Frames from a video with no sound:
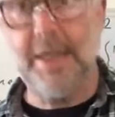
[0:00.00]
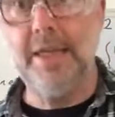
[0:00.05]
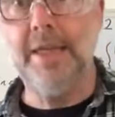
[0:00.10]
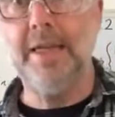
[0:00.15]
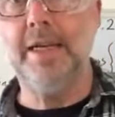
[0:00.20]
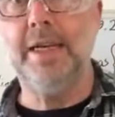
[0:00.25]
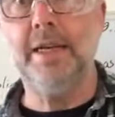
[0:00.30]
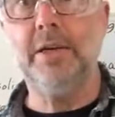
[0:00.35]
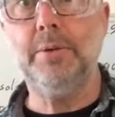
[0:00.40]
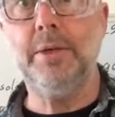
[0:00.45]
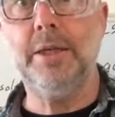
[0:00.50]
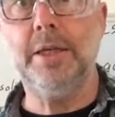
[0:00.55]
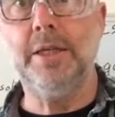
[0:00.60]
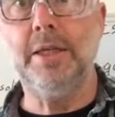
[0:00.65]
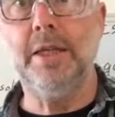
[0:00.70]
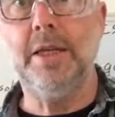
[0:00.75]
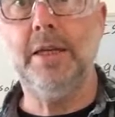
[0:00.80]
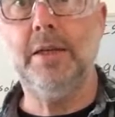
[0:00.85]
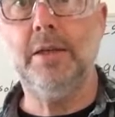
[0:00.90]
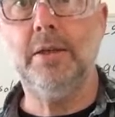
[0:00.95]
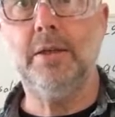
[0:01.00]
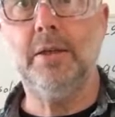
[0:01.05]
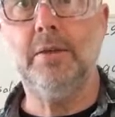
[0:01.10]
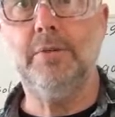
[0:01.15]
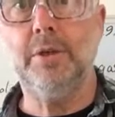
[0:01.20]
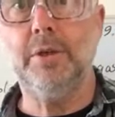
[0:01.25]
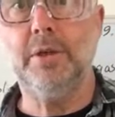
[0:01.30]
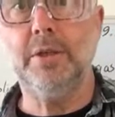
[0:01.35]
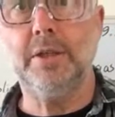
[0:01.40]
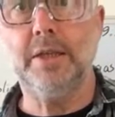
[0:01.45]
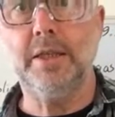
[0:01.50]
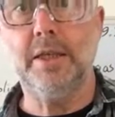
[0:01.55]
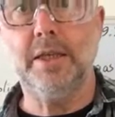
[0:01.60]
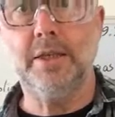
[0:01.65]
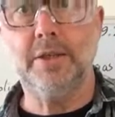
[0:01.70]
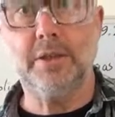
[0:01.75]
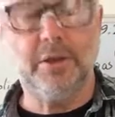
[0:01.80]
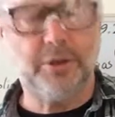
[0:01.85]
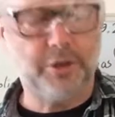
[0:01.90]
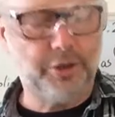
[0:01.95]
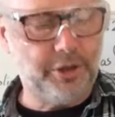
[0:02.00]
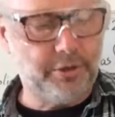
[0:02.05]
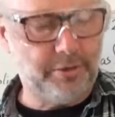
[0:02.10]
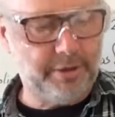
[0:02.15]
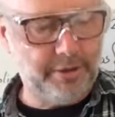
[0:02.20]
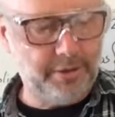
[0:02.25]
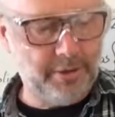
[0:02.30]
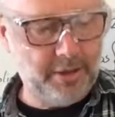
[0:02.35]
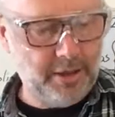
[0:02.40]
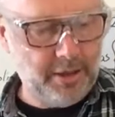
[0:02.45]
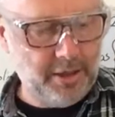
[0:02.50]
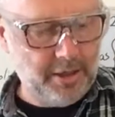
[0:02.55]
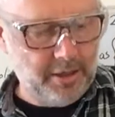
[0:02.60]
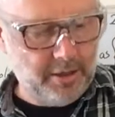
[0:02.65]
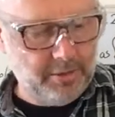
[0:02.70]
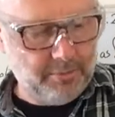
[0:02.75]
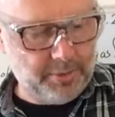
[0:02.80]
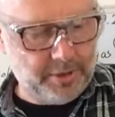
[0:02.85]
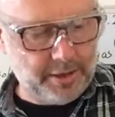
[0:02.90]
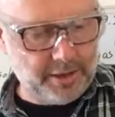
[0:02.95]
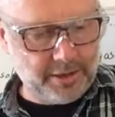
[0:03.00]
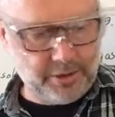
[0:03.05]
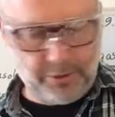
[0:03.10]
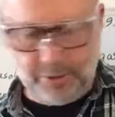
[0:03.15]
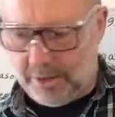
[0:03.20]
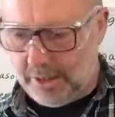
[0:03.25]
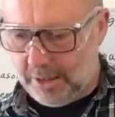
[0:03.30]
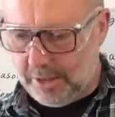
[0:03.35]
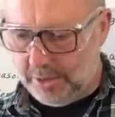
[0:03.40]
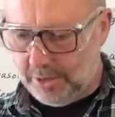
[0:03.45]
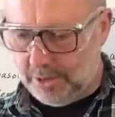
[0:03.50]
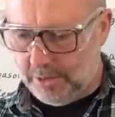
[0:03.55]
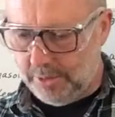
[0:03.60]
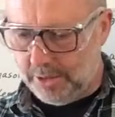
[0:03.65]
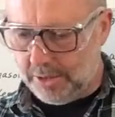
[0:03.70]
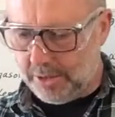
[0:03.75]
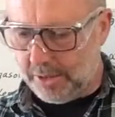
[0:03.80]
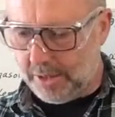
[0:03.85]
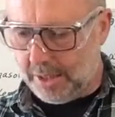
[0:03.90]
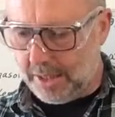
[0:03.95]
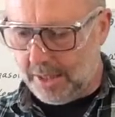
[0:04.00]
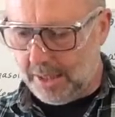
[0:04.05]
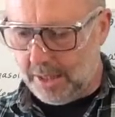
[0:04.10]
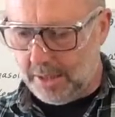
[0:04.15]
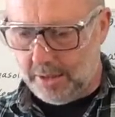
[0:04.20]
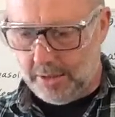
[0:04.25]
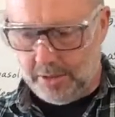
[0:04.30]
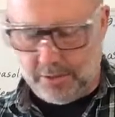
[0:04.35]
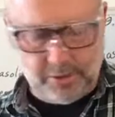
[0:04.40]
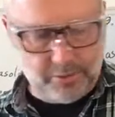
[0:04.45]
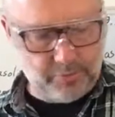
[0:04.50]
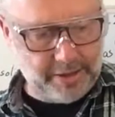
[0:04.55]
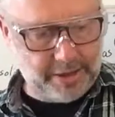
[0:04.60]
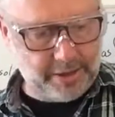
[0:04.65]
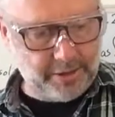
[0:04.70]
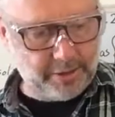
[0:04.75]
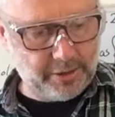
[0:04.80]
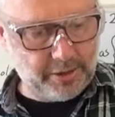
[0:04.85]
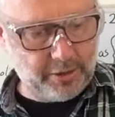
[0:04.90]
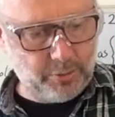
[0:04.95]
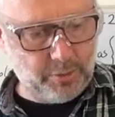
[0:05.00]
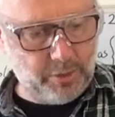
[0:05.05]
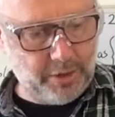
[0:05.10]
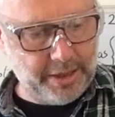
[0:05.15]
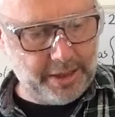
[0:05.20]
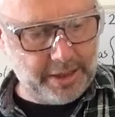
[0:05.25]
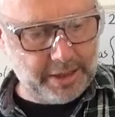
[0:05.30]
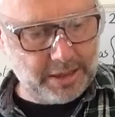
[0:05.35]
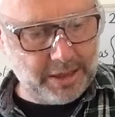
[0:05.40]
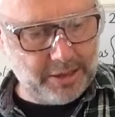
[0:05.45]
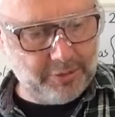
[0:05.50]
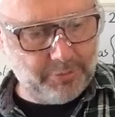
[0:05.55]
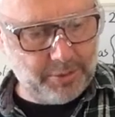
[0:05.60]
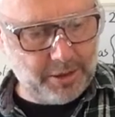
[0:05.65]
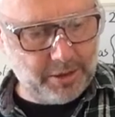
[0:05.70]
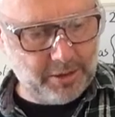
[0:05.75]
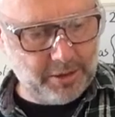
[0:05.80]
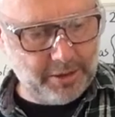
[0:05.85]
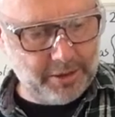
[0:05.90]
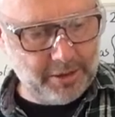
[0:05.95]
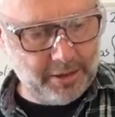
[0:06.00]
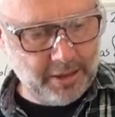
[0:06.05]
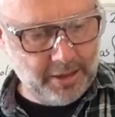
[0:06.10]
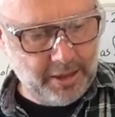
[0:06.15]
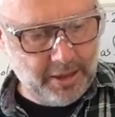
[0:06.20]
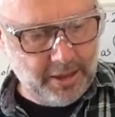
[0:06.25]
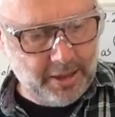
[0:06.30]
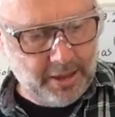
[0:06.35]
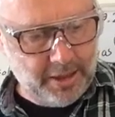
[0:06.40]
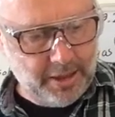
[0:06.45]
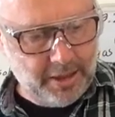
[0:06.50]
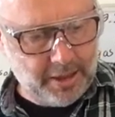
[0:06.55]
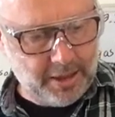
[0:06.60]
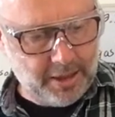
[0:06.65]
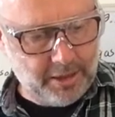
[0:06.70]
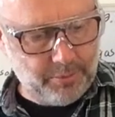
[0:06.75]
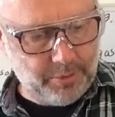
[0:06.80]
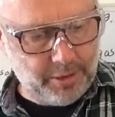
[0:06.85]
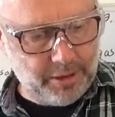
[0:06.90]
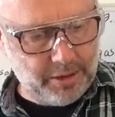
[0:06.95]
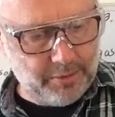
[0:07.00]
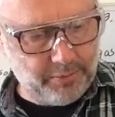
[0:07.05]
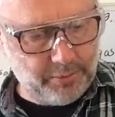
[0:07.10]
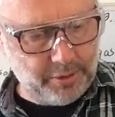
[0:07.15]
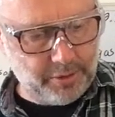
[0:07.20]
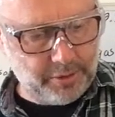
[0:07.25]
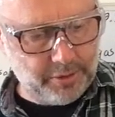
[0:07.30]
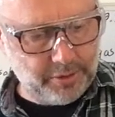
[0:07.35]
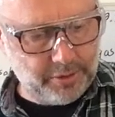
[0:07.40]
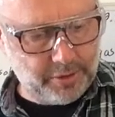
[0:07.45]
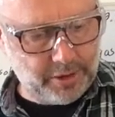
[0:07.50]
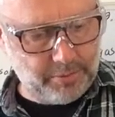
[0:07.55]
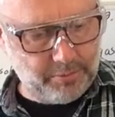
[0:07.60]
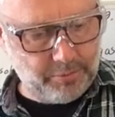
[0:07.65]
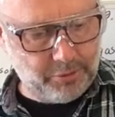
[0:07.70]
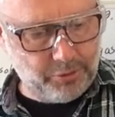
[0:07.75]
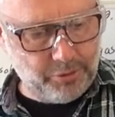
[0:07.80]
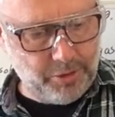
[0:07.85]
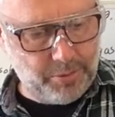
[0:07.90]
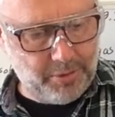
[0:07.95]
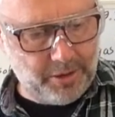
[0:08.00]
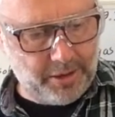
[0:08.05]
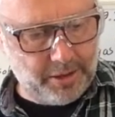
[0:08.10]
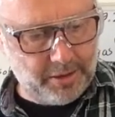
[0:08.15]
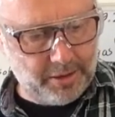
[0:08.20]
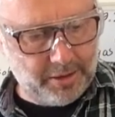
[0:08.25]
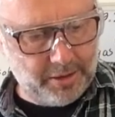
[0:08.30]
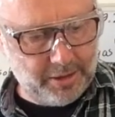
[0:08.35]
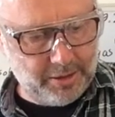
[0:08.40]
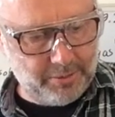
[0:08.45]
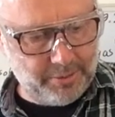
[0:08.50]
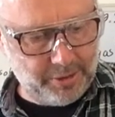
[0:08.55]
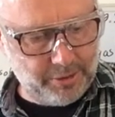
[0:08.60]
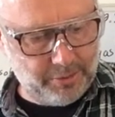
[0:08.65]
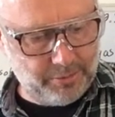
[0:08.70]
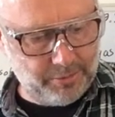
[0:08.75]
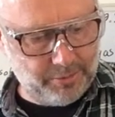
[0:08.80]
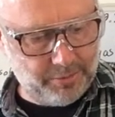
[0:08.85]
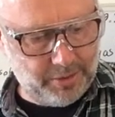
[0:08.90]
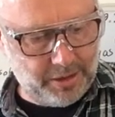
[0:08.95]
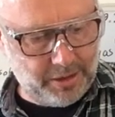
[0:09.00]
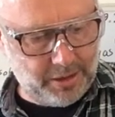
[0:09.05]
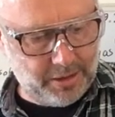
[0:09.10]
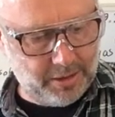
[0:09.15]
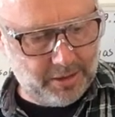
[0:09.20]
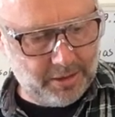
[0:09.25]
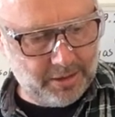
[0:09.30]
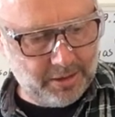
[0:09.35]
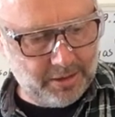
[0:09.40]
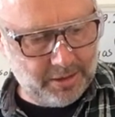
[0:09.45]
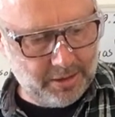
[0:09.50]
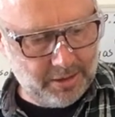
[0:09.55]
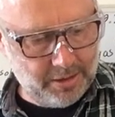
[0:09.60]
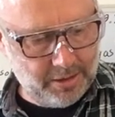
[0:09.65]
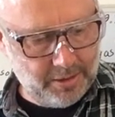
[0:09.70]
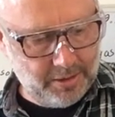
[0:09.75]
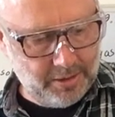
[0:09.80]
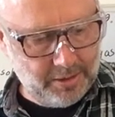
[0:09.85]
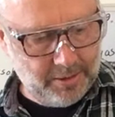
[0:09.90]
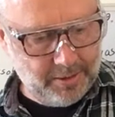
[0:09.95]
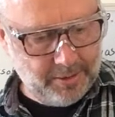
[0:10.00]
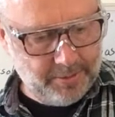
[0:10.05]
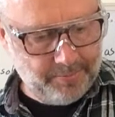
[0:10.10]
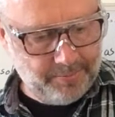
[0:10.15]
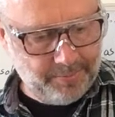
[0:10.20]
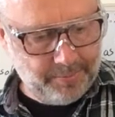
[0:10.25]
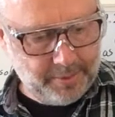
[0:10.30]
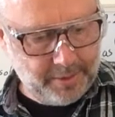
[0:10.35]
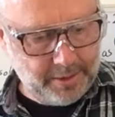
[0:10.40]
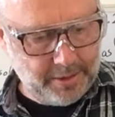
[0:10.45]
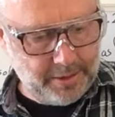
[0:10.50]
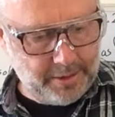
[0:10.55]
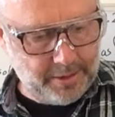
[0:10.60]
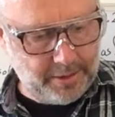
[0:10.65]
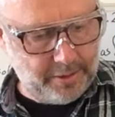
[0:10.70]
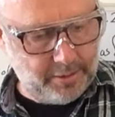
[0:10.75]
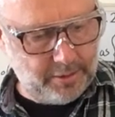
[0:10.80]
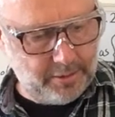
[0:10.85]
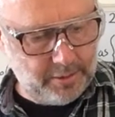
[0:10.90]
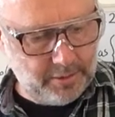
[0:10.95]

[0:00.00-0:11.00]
liquid in there. I don't know if you can see that sloshing around, but there's no colour to it, so the colour, the redness of the wine is left behind, and we have got some dripping coming off of here. Now,